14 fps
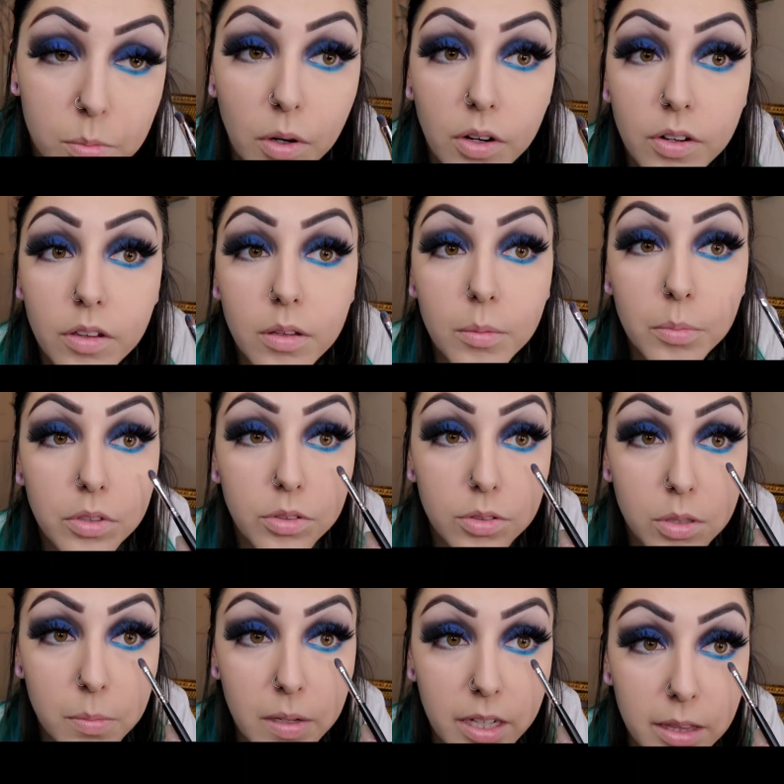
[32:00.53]
part of the blue to
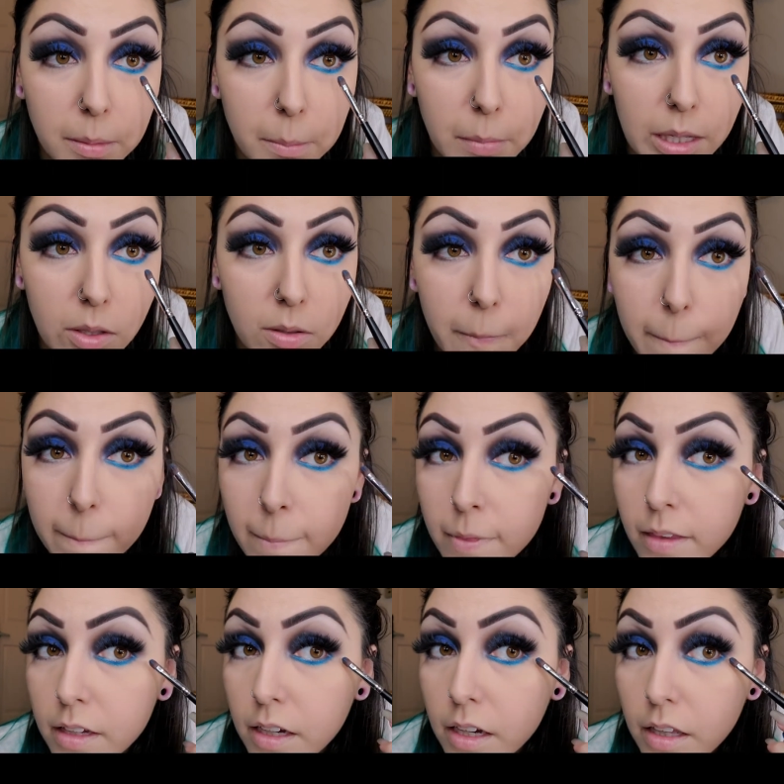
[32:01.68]
be in the middle
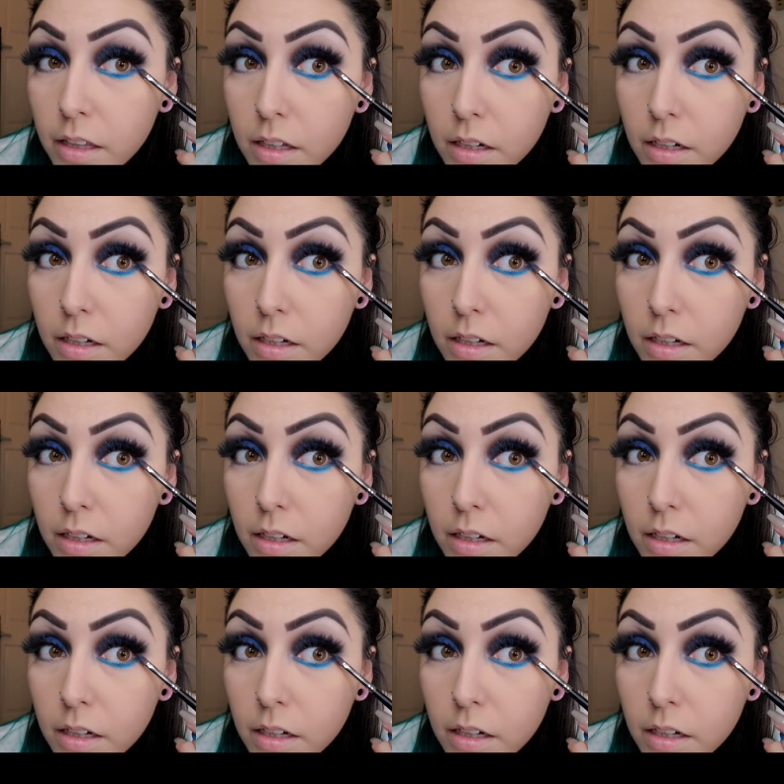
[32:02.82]
and